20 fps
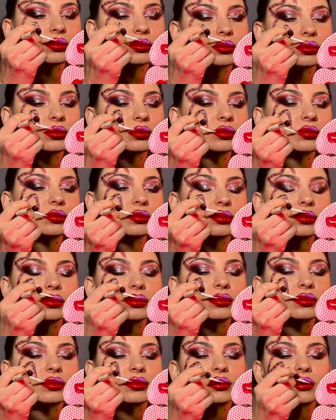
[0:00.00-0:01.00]
this will be
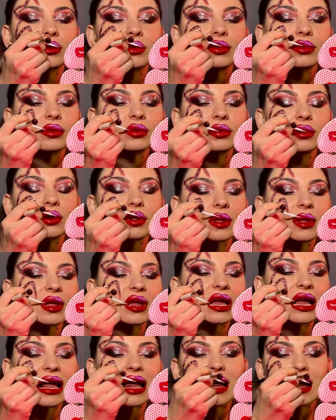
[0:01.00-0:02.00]
hard, so
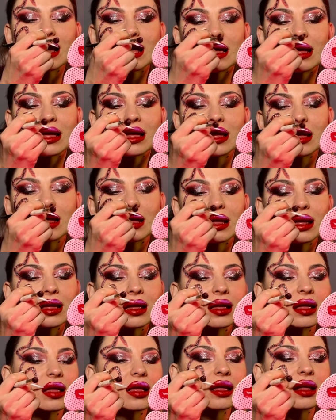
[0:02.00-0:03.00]
yeah, make
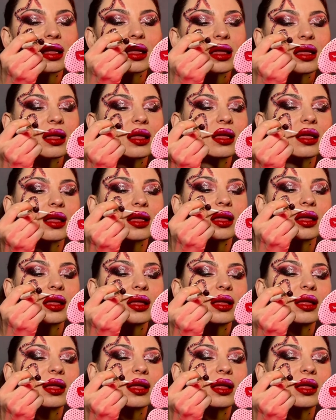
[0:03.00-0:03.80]
yourself favor.